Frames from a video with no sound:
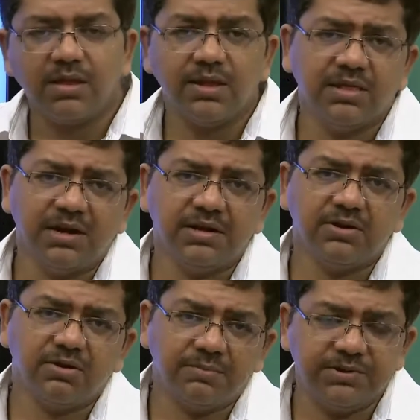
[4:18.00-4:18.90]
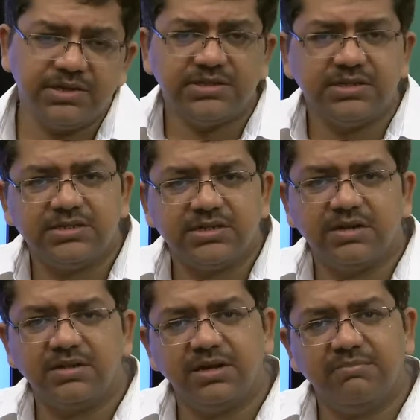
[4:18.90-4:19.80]
that the competition is
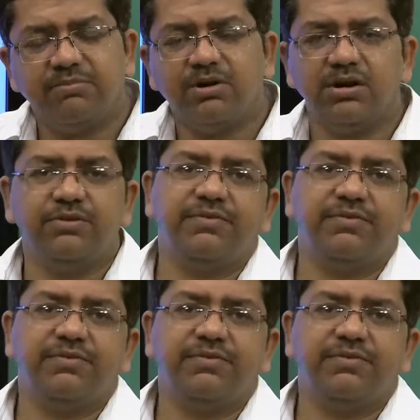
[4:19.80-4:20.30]
another important